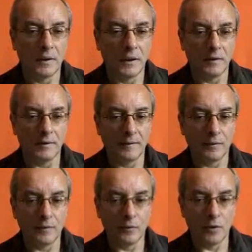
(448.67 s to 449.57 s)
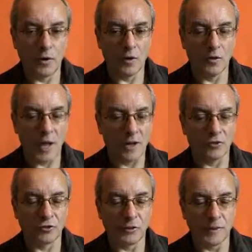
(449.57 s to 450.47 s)
It
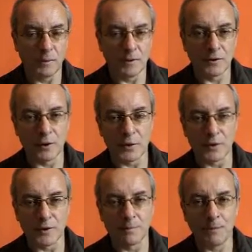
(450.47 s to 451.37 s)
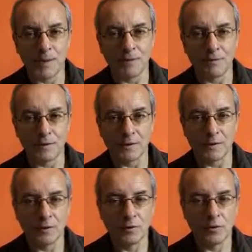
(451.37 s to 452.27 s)
naturally bestows its
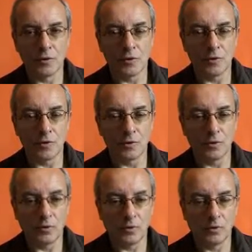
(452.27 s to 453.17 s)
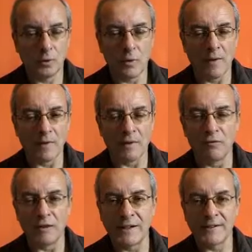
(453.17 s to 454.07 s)
benefits to the one
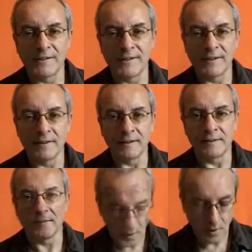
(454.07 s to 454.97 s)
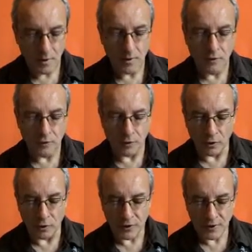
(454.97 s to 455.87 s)
that rests in it. The
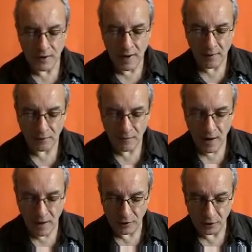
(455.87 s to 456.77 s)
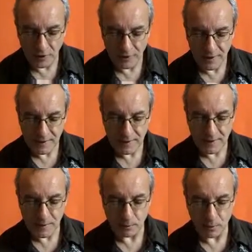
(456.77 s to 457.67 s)
Lord is neither far nor
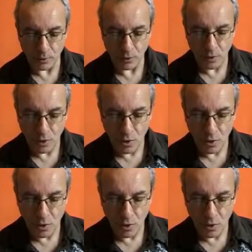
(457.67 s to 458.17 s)
inaccessible.